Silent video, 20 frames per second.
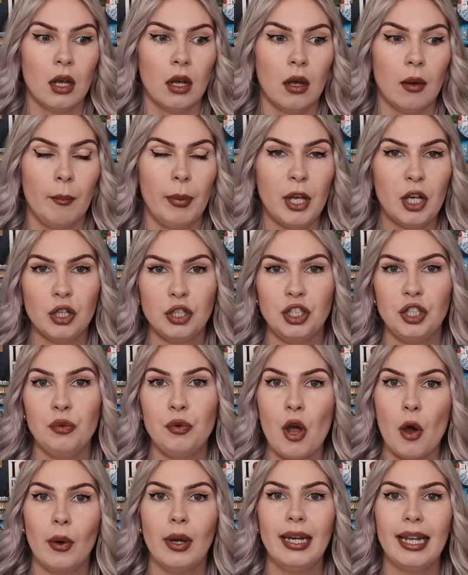because you
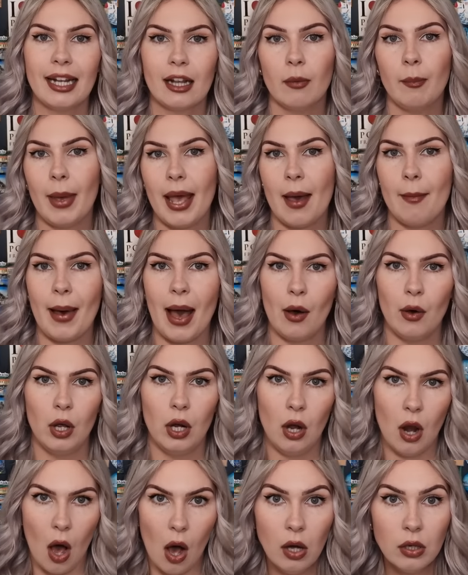know a little bit about a
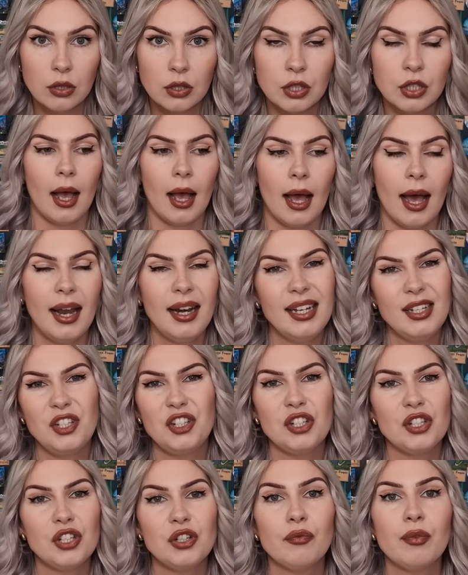lot. And it's
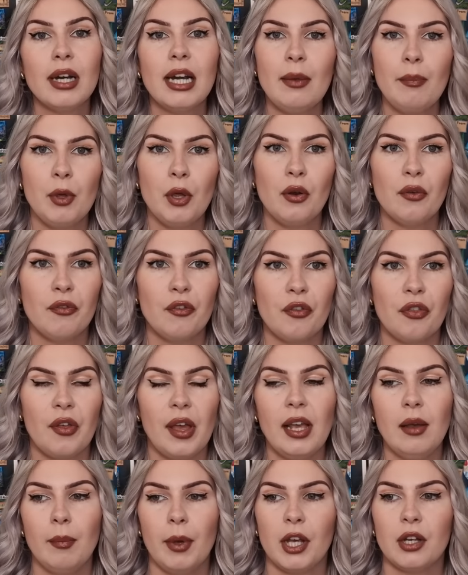just a really beautiful
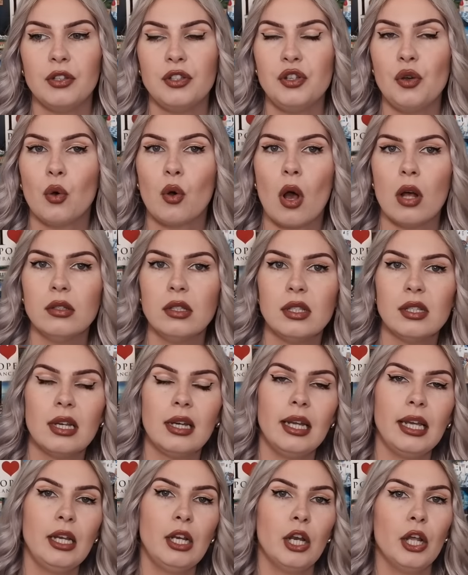thing, because you're
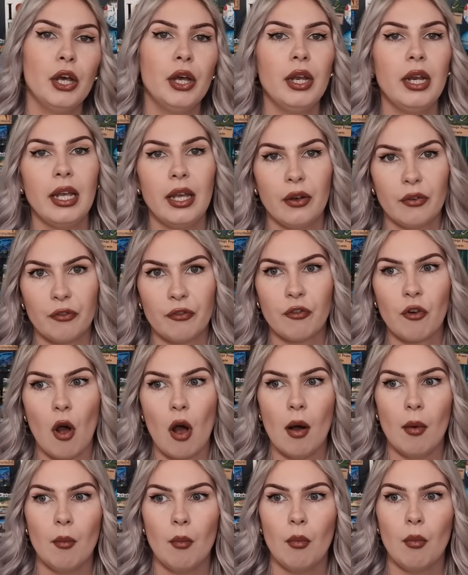constantly learning
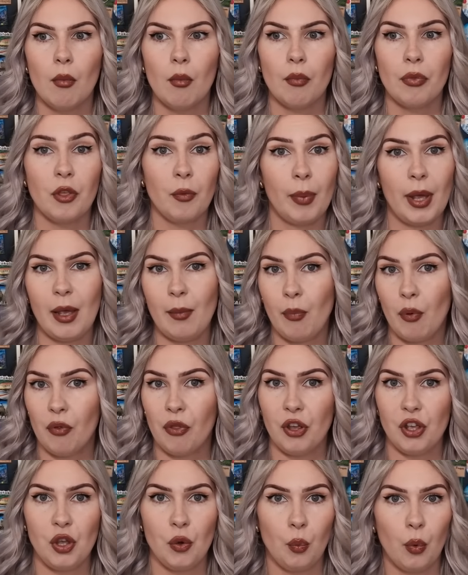from the people
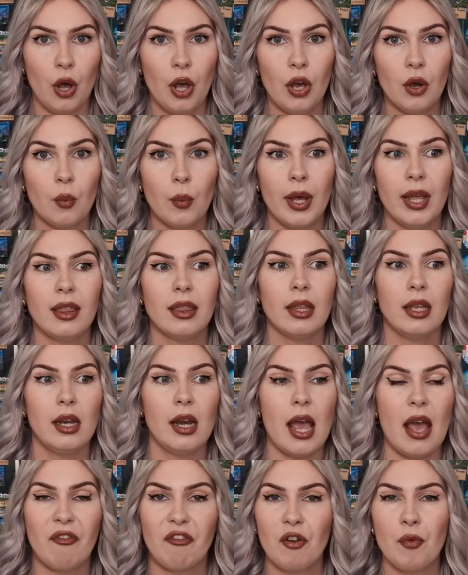that you work with, and
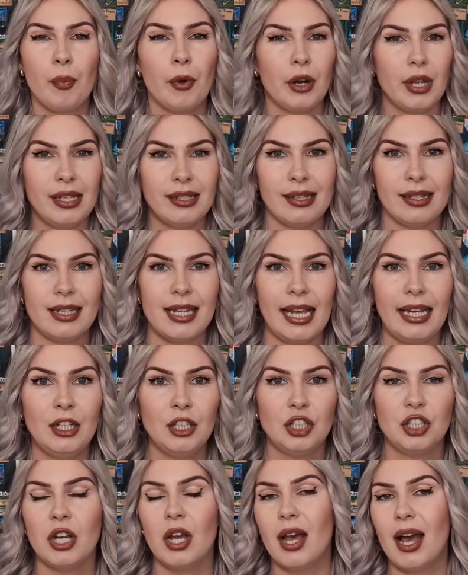everybody's a
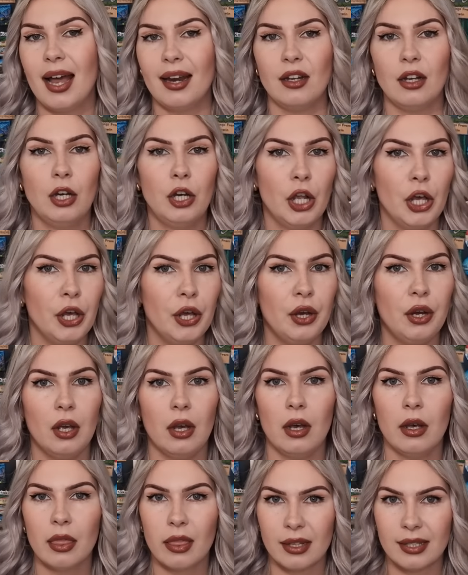teacher and a learner
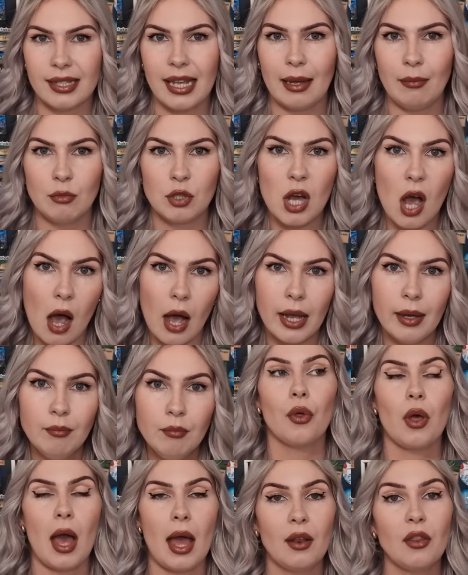at the same time.
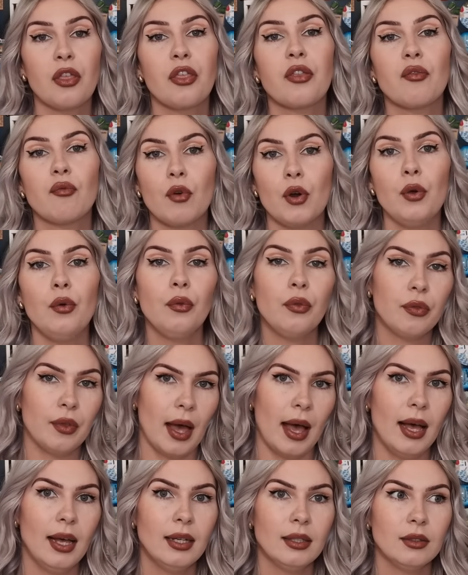And through
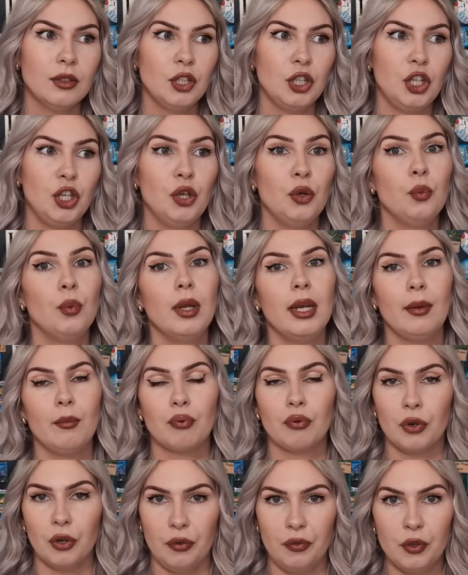that, you will
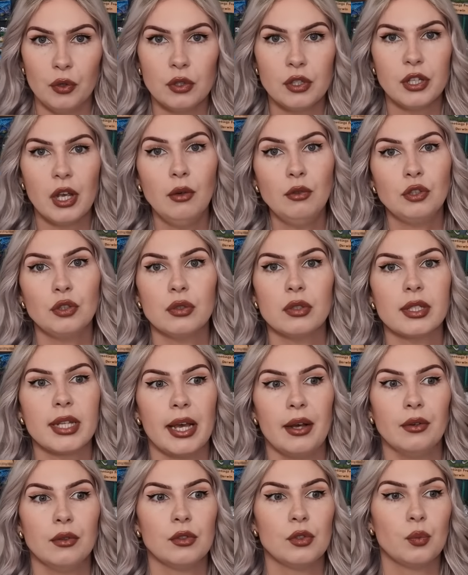improve your social
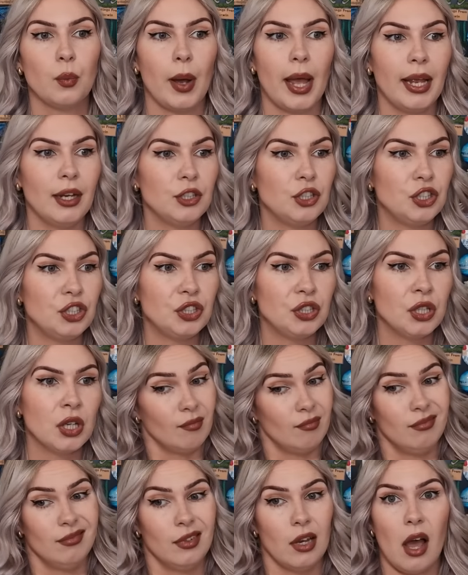skills, which
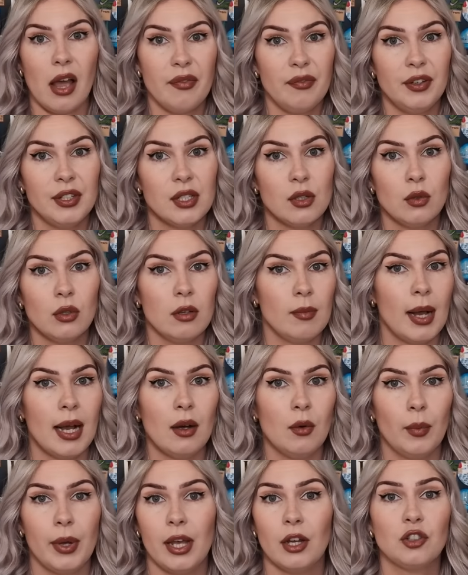life is all
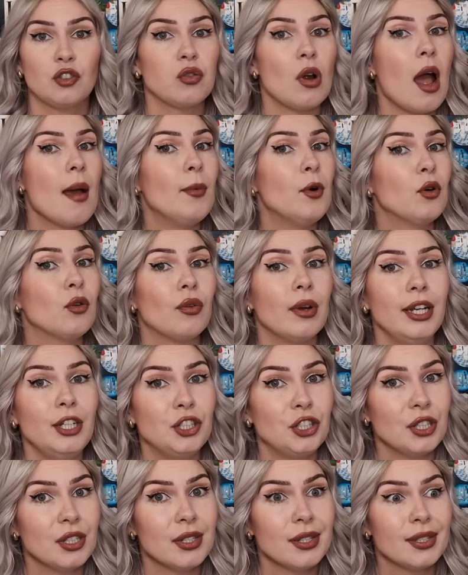about. We are tribal
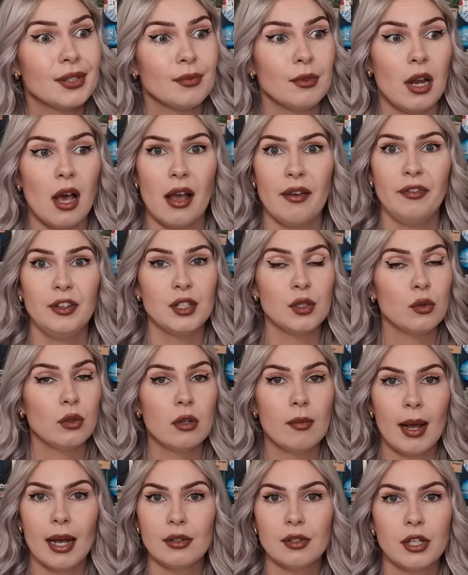creatures. Life is all
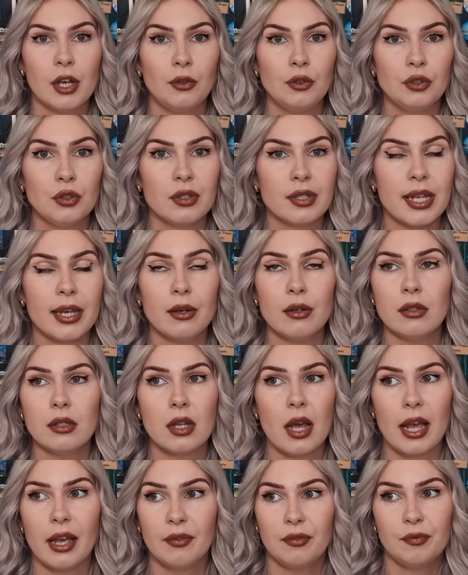about social skills.
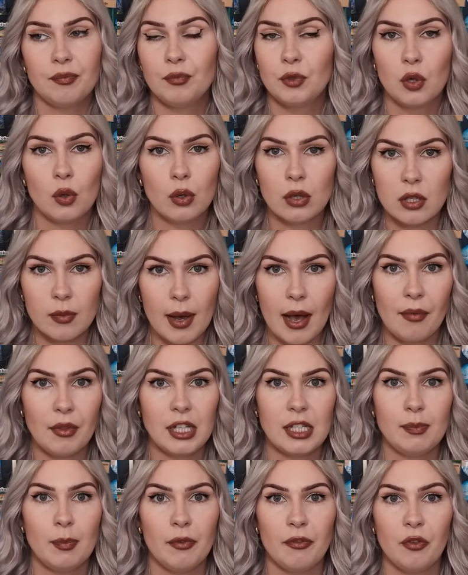I have talked about
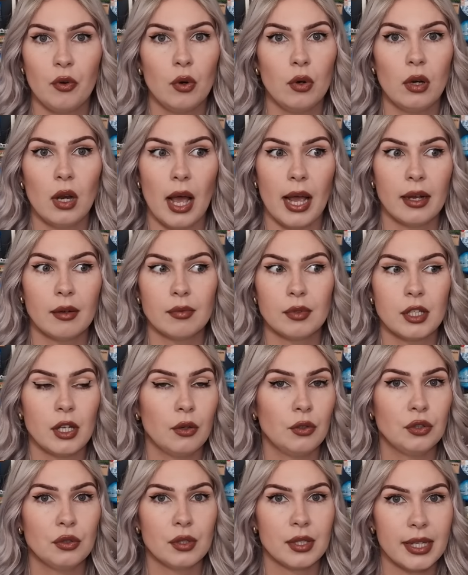this before, like,
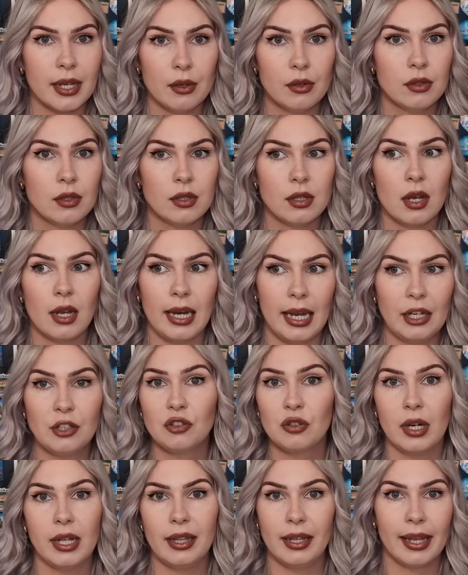social skills are
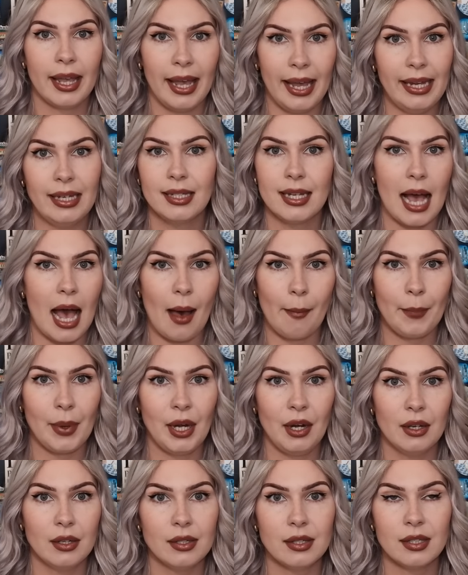literally the key to
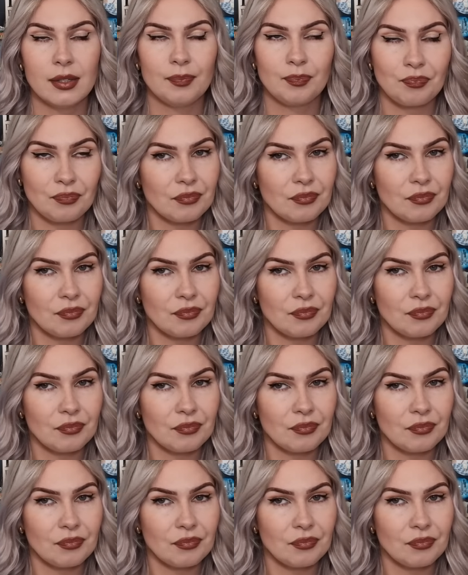happiness.